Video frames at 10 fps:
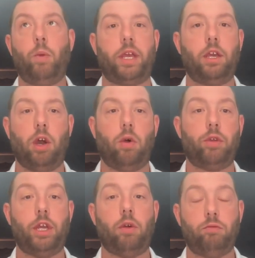We can go,
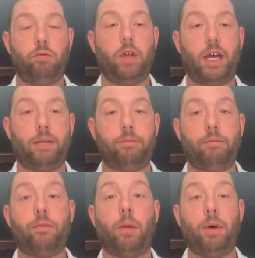
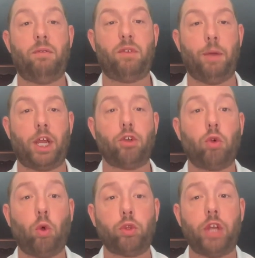from a
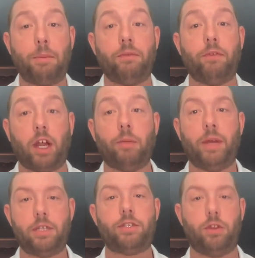controlled type of
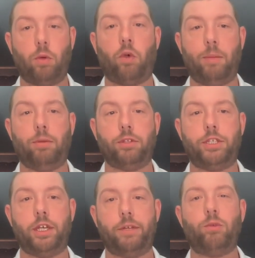environment, so that we're able
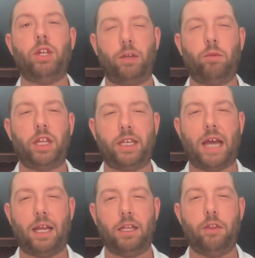to really
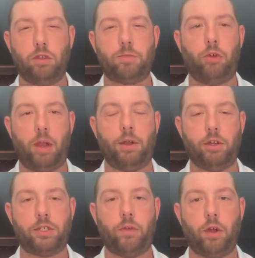dial in those
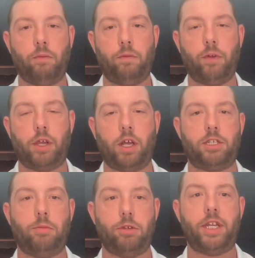parameters for the
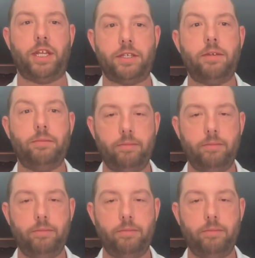customer's needs.